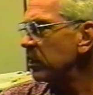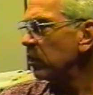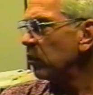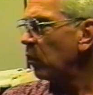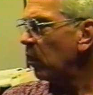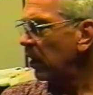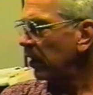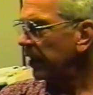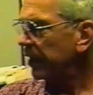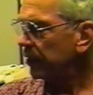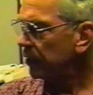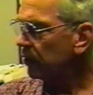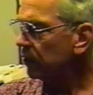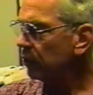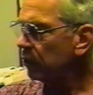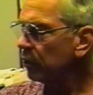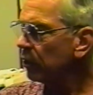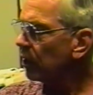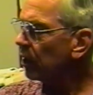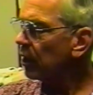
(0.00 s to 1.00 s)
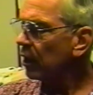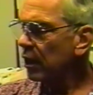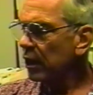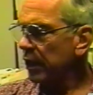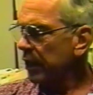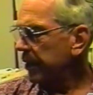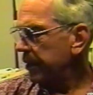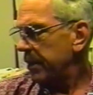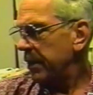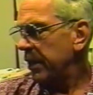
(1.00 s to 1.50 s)
in a while they do,
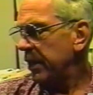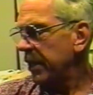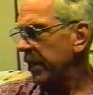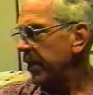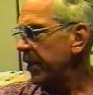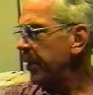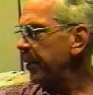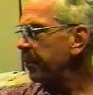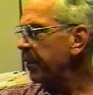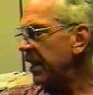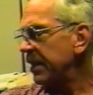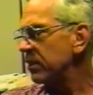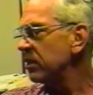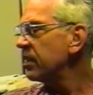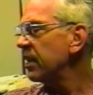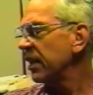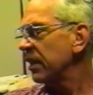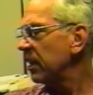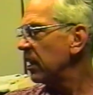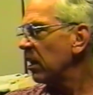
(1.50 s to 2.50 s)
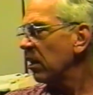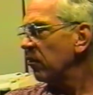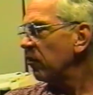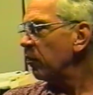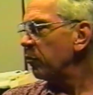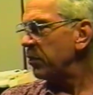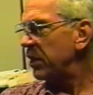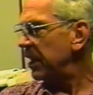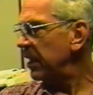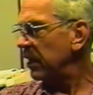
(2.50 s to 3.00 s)
um, that's taken care of
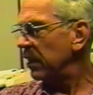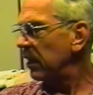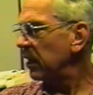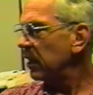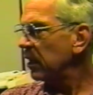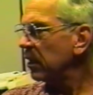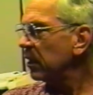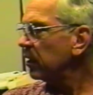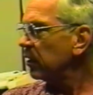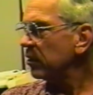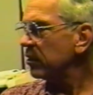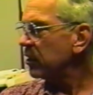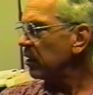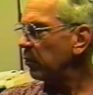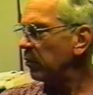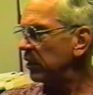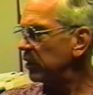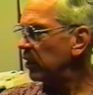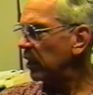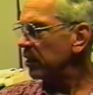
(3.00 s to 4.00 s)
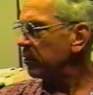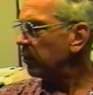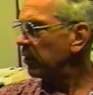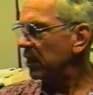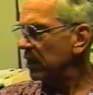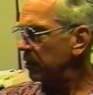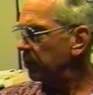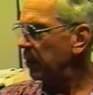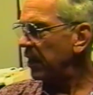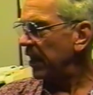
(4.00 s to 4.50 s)
immediately. Some adjustment
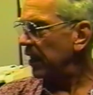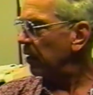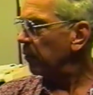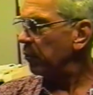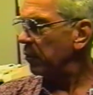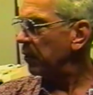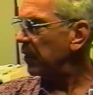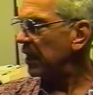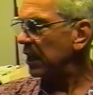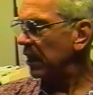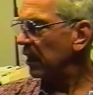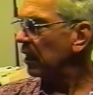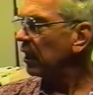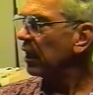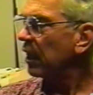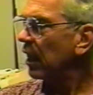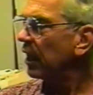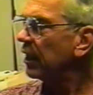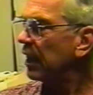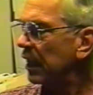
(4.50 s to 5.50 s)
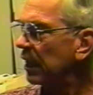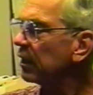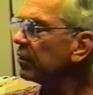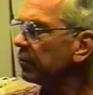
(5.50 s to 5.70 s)
is made immediately on that.